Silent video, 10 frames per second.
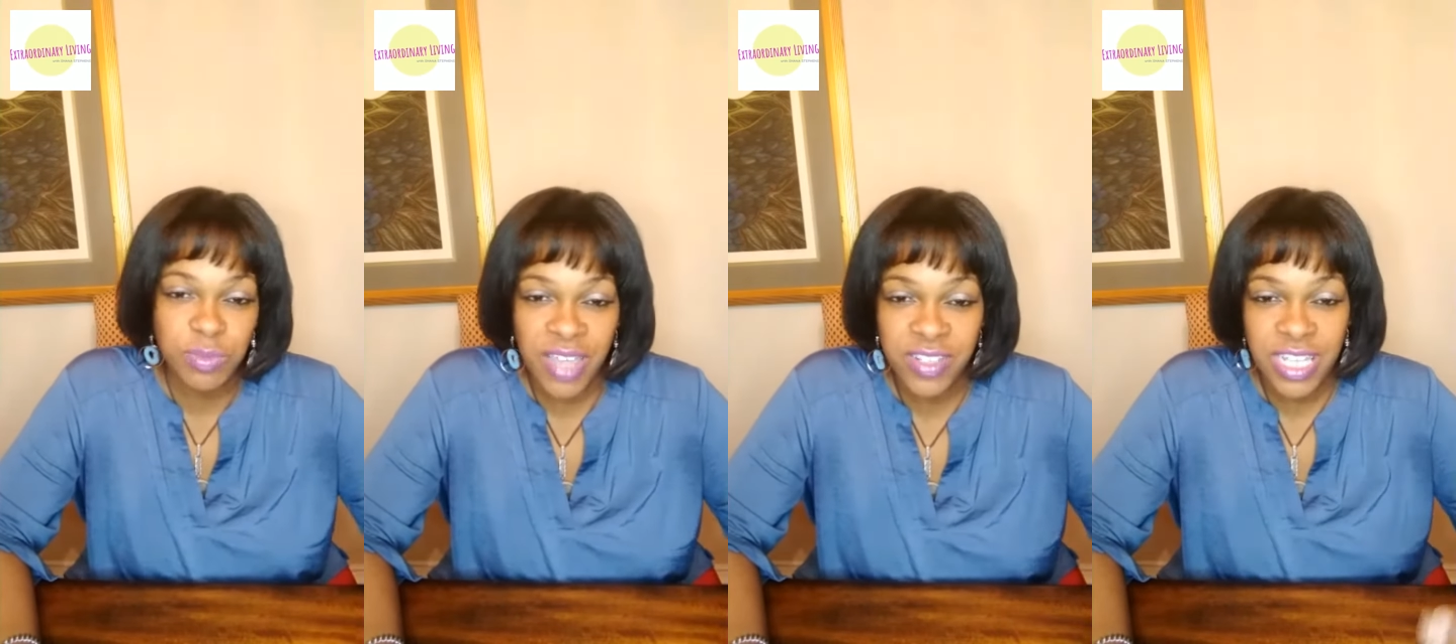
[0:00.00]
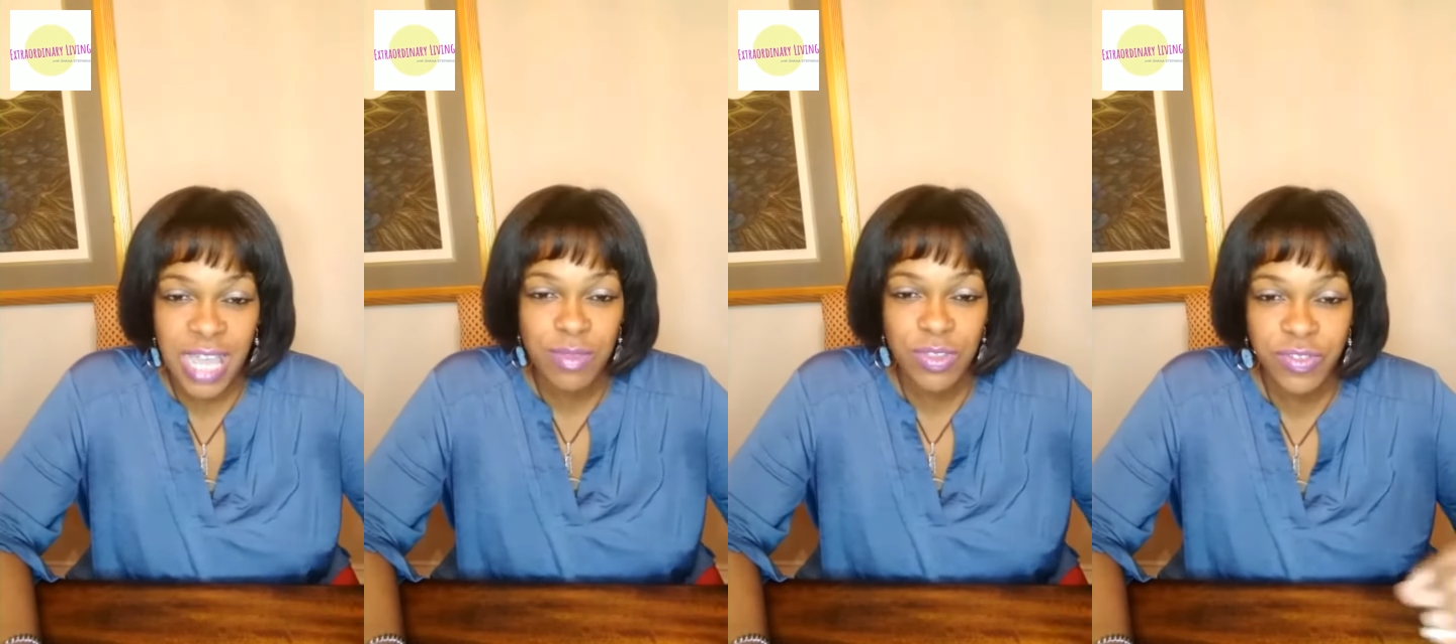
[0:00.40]
by the
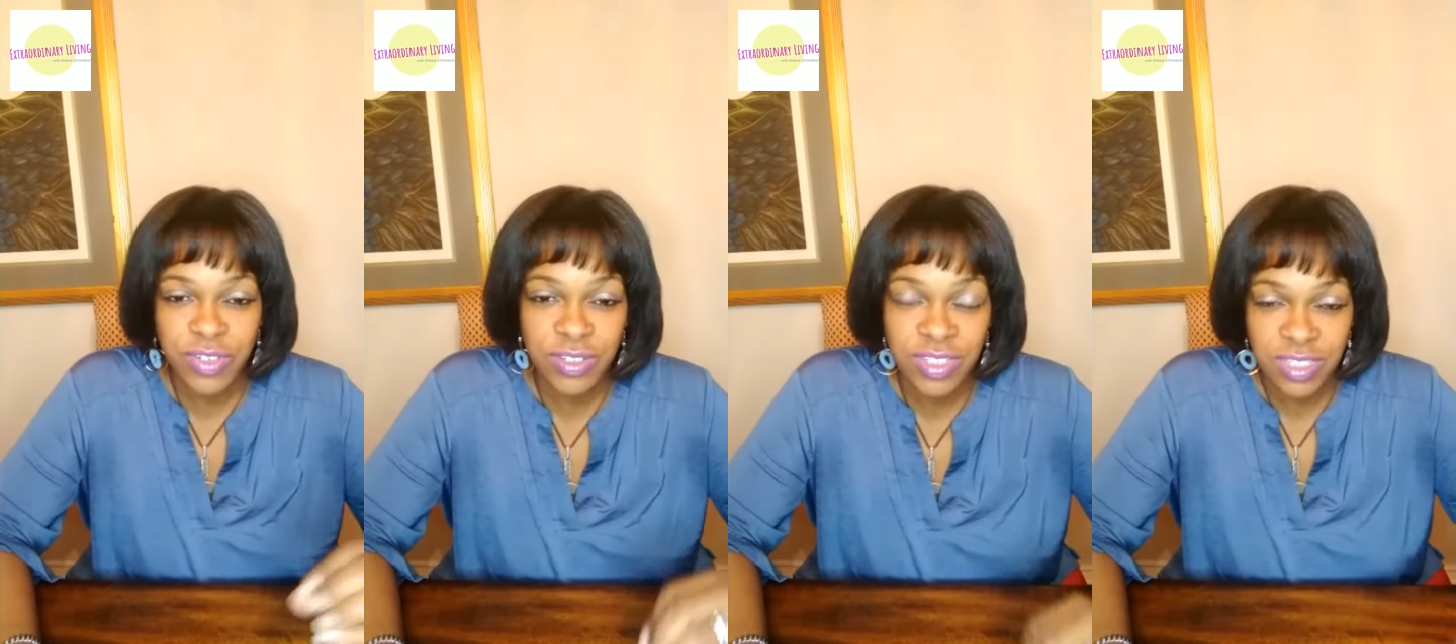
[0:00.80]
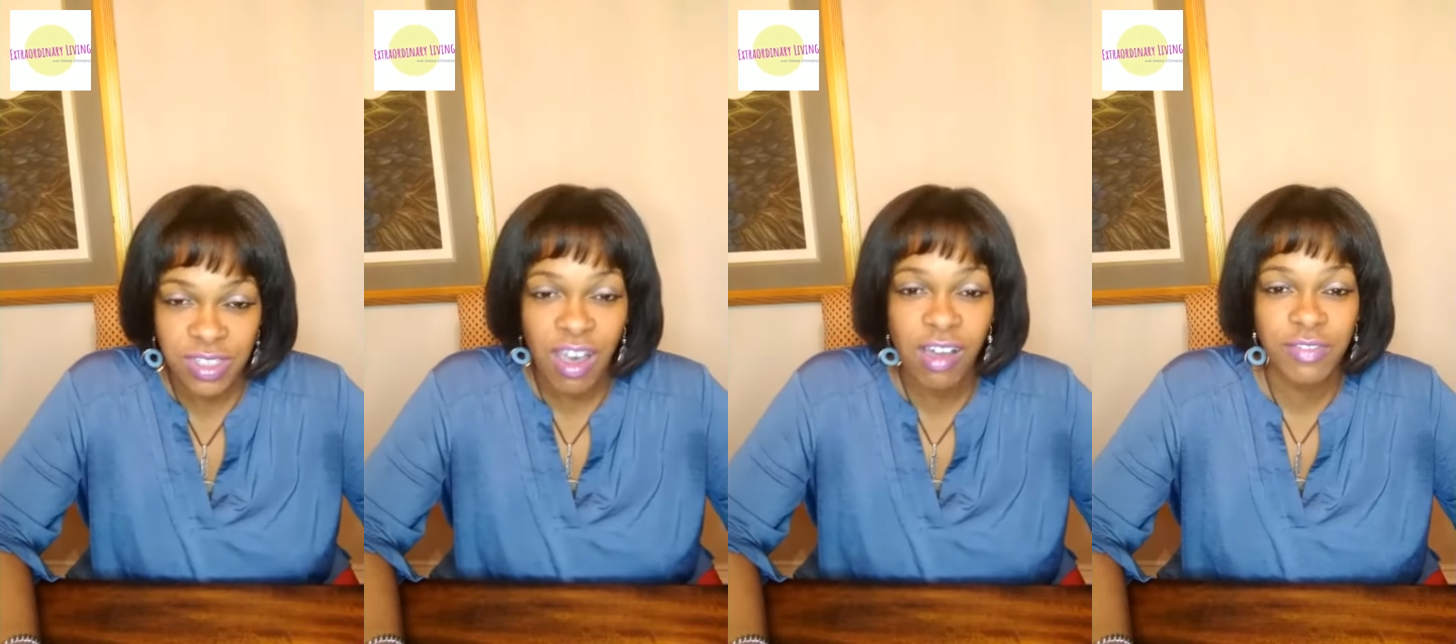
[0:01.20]
time you've looked into
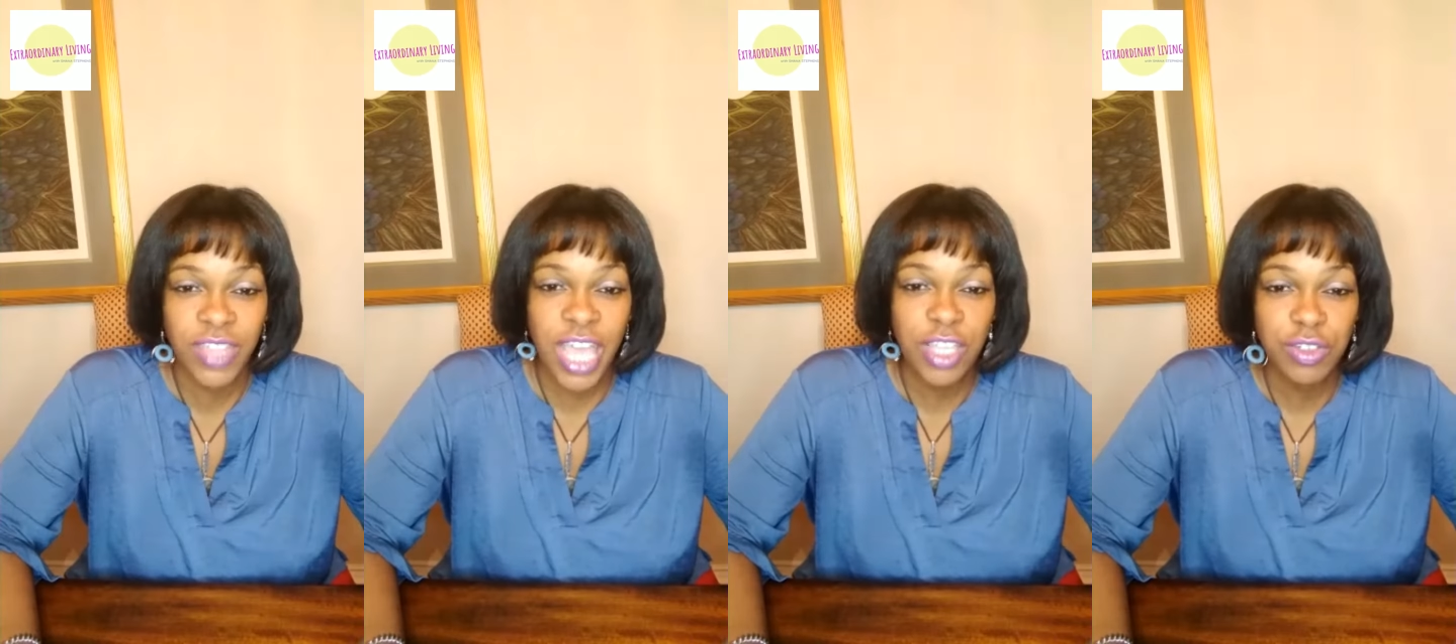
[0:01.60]
all of that,